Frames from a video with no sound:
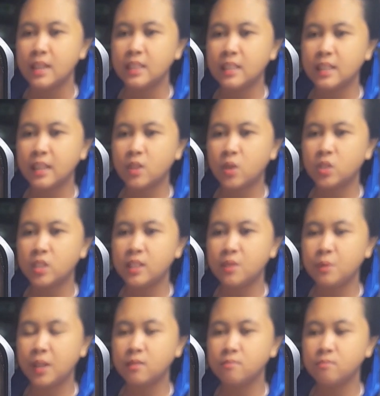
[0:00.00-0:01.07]
The kind-hearted
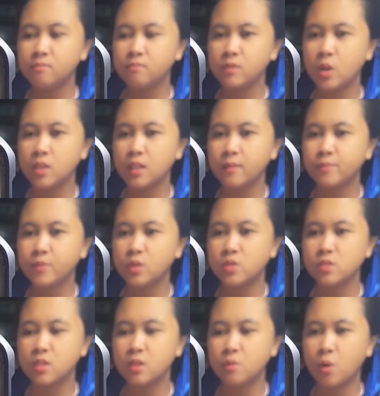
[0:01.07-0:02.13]
Lorraine. Nothing.
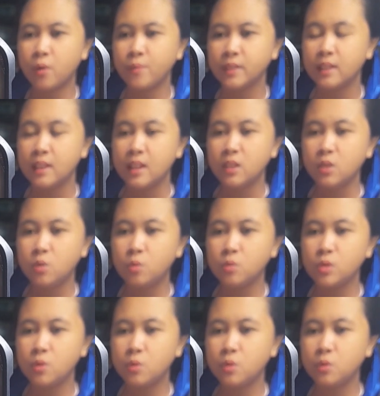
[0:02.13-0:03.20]
There's nothing wrong. You
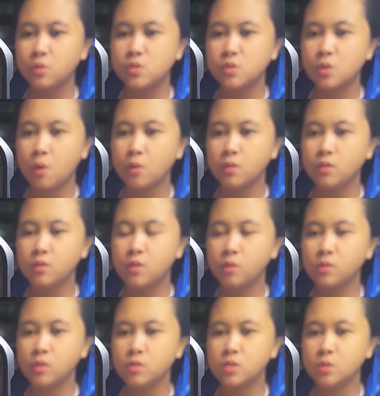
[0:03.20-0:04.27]
don't look
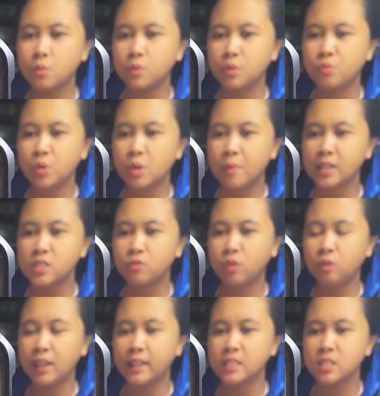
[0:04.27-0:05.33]
so good for the past
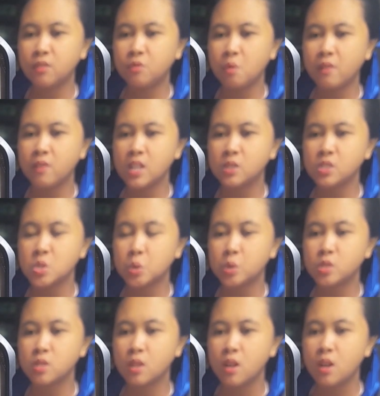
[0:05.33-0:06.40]
few days. If you have any
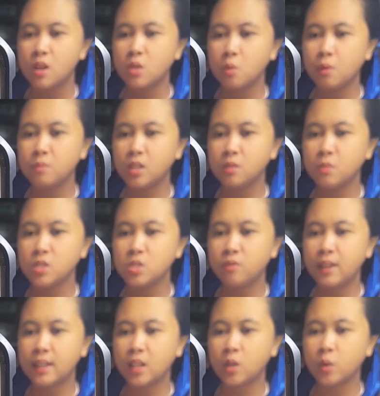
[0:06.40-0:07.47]
concerns, though I'm not much
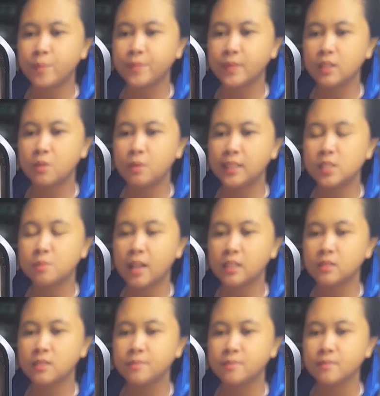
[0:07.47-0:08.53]
of any help. Lorraine
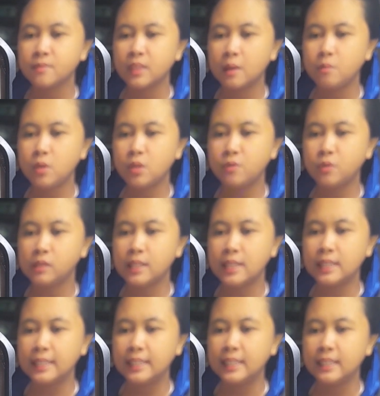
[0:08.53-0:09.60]
smiled
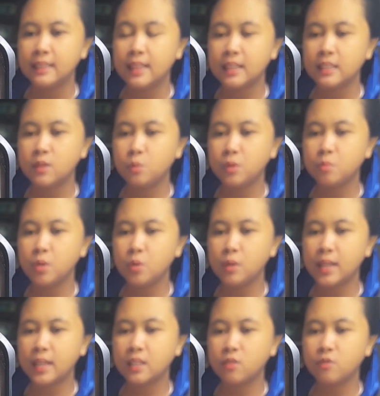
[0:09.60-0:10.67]
beautifully. Then the wind blew
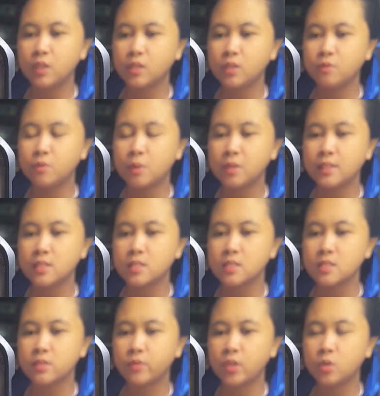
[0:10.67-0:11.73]
like in the field from a
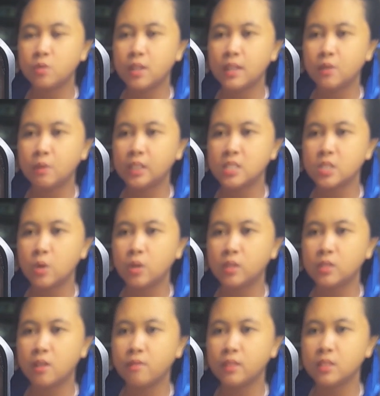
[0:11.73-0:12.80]
distance, fluttering Lorraine's
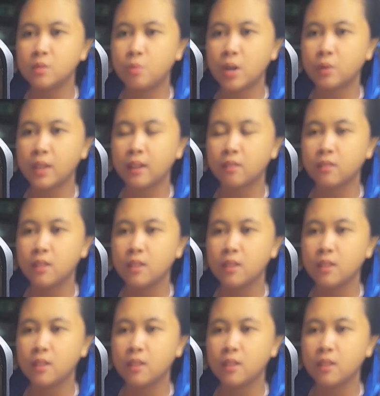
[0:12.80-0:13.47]
long, coveted brown hair.